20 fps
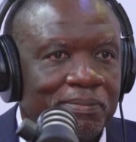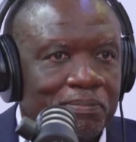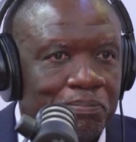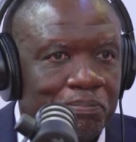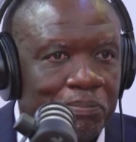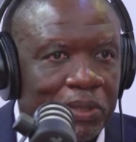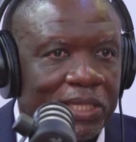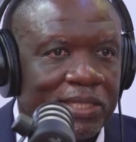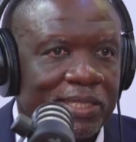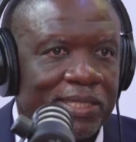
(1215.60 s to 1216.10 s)

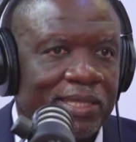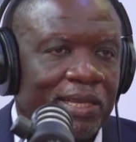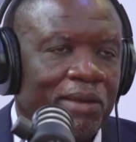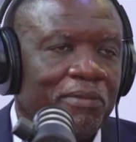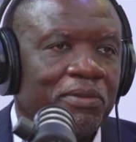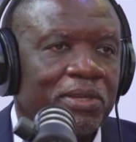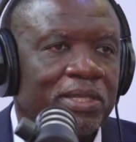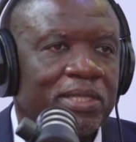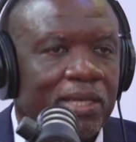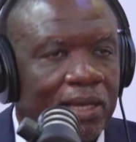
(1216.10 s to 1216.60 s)
best
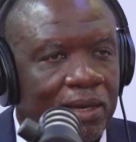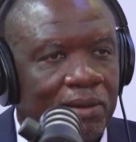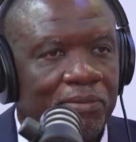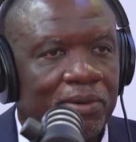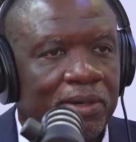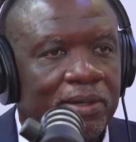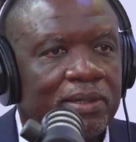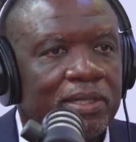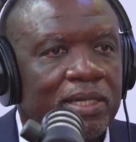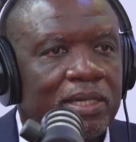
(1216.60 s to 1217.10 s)
service
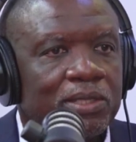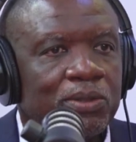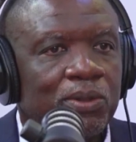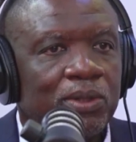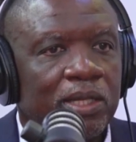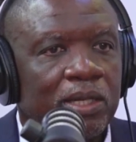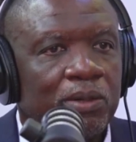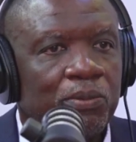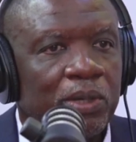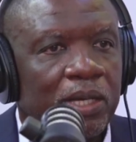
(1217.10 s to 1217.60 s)
ever, so
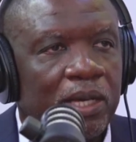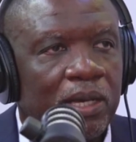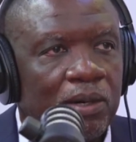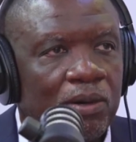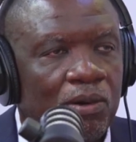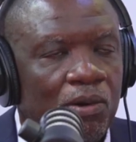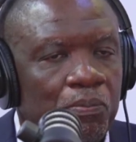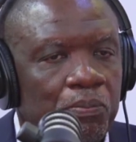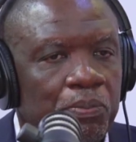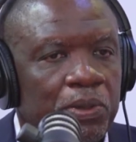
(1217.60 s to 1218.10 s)
that we can
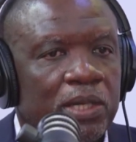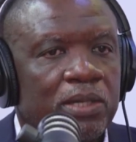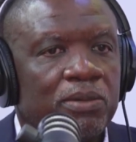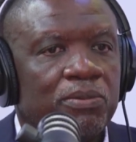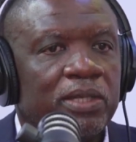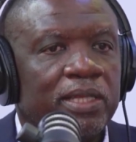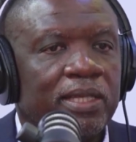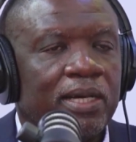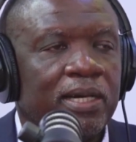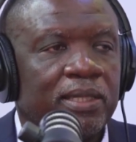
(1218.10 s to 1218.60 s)
compete
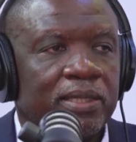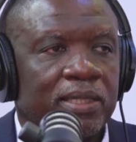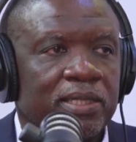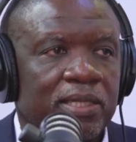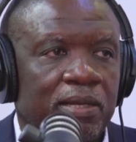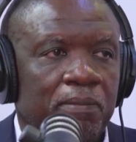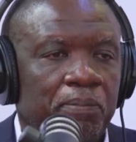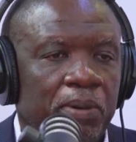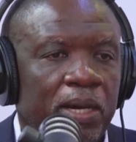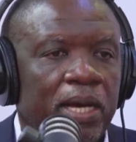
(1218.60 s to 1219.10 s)
with other
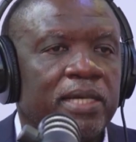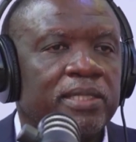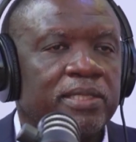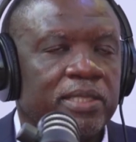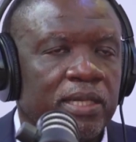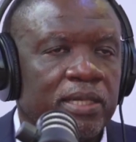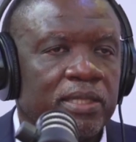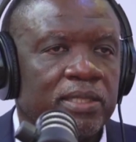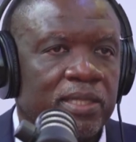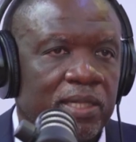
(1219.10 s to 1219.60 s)
supply
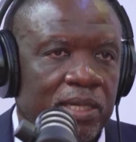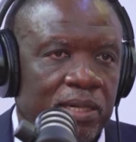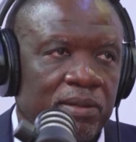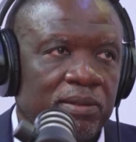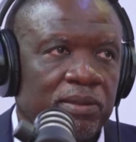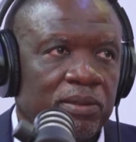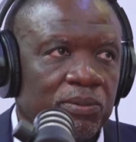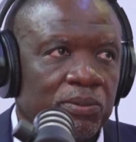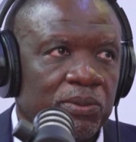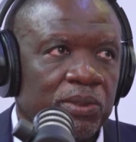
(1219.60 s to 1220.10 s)
chains
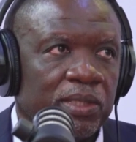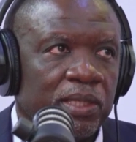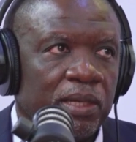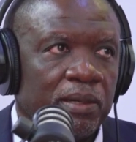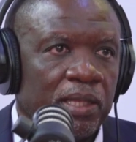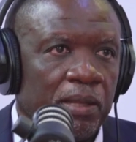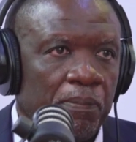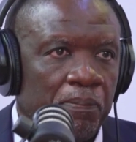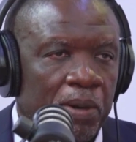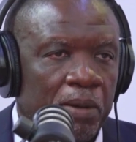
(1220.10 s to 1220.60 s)
around the world.
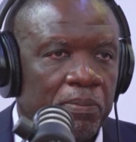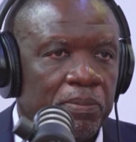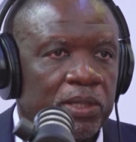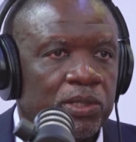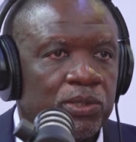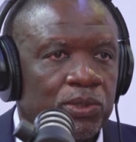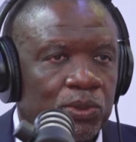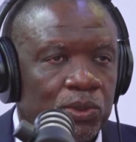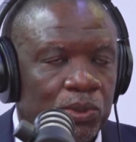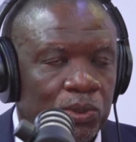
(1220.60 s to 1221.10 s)
And the public
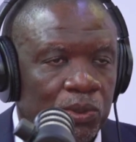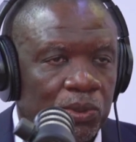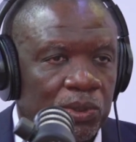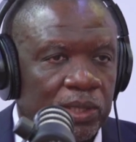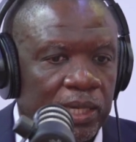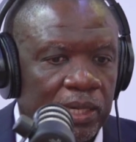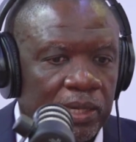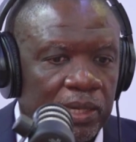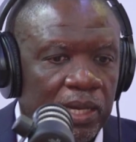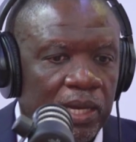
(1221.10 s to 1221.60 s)
should know
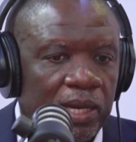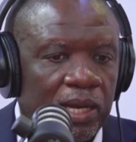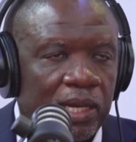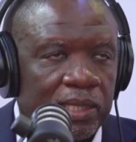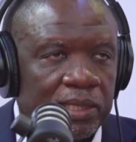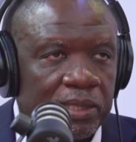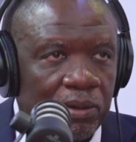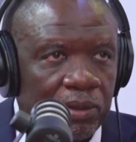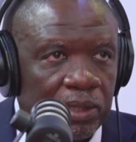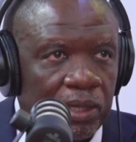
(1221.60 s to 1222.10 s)
that
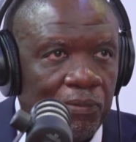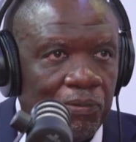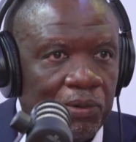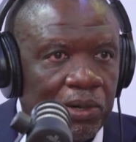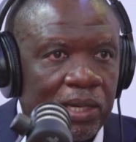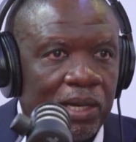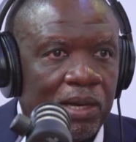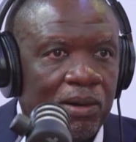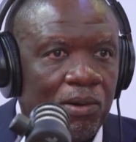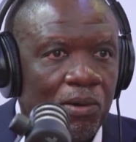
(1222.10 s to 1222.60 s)
South
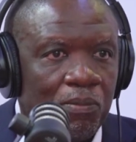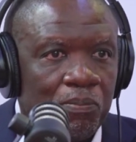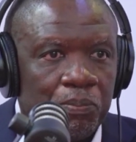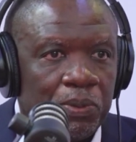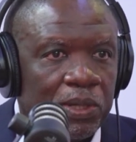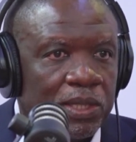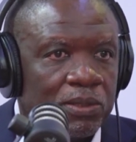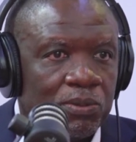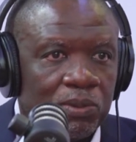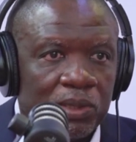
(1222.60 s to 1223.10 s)
Africa
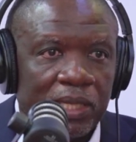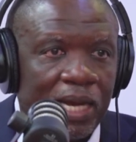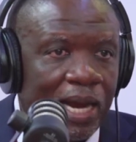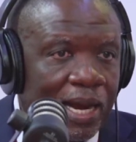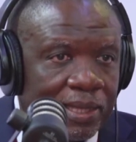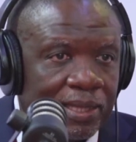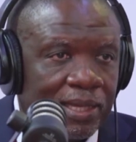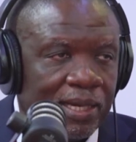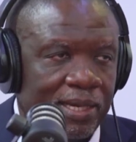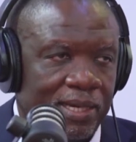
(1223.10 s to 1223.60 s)
competes with
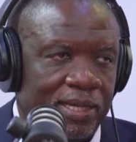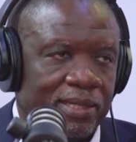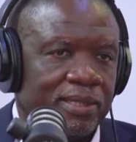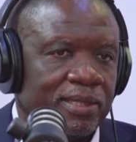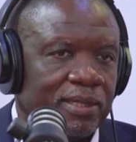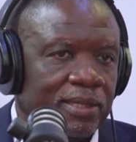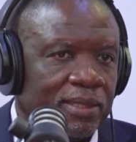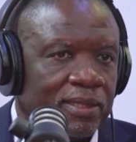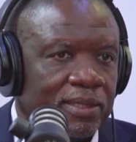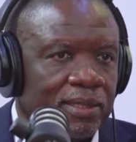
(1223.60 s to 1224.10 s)
other
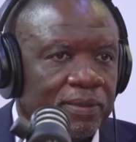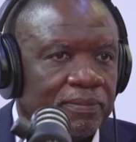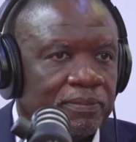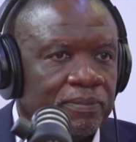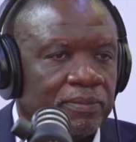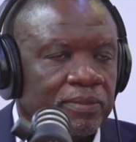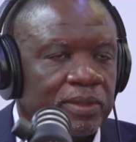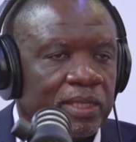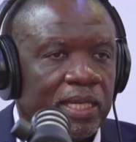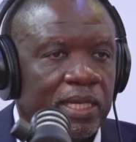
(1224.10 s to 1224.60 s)
countries
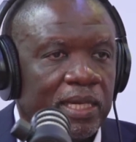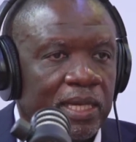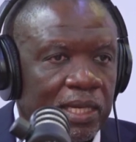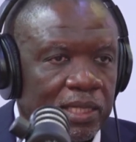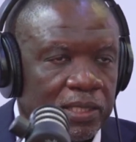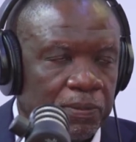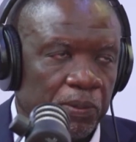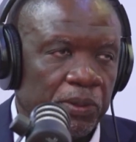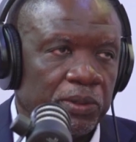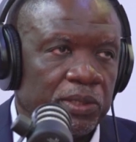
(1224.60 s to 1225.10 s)
in
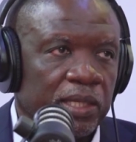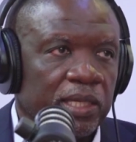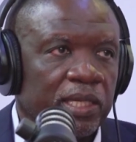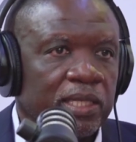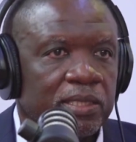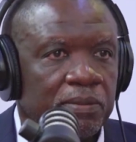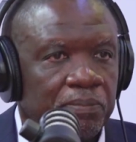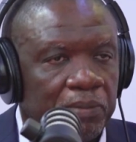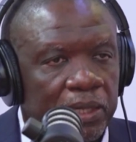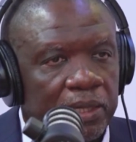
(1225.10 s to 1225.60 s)
exporting
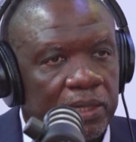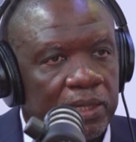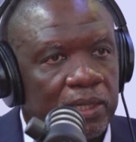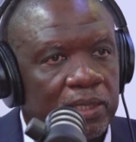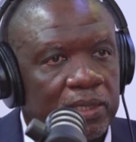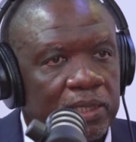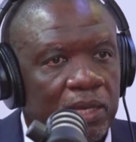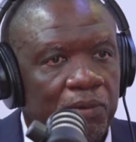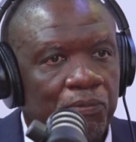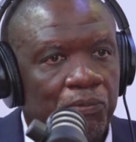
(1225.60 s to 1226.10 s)
its mineral.
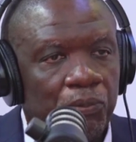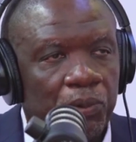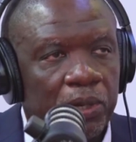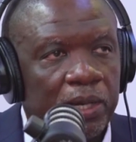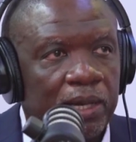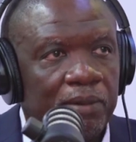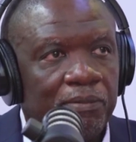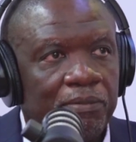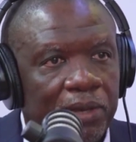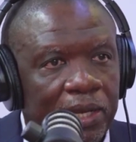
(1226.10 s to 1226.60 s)
If we
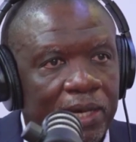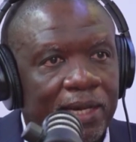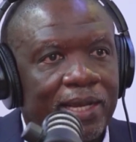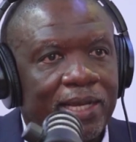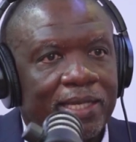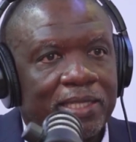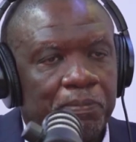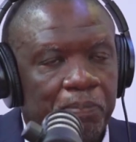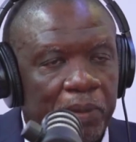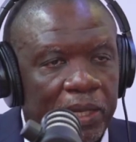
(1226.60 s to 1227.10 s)
are very
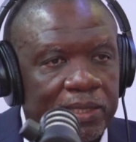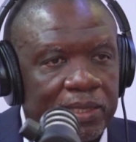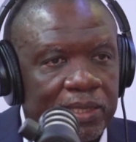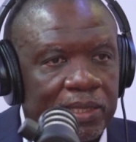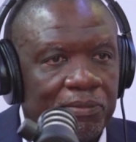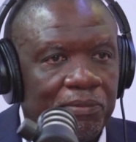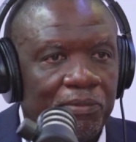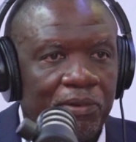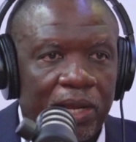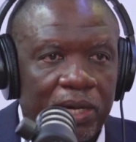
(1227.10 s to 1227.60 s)

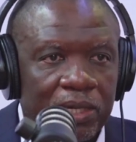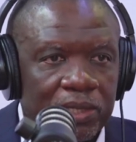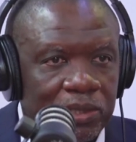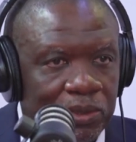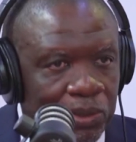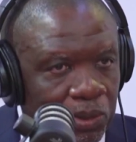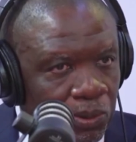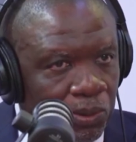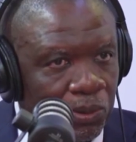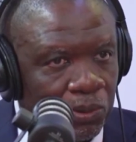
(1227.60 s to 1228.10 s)
expensive, very
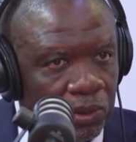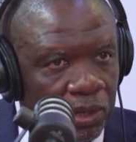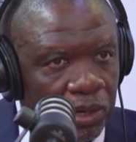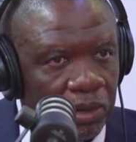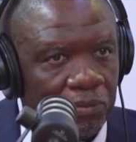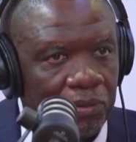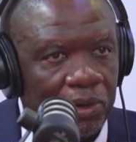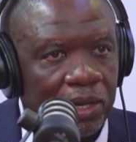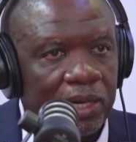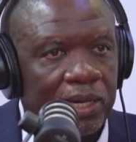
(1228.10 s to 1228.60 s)
slow,
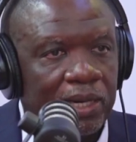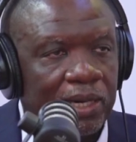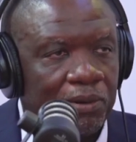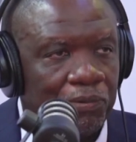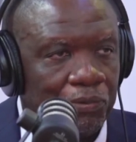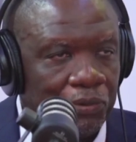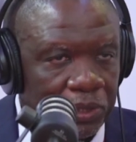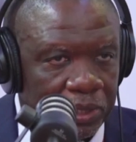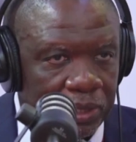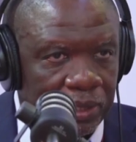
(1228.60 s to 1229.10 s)
very
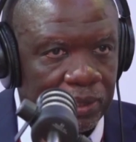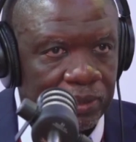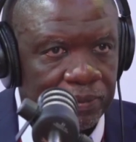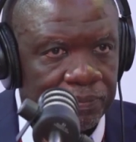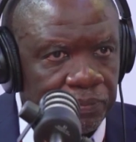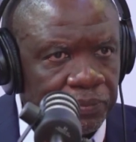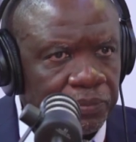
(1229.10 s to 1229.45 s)
inefficient,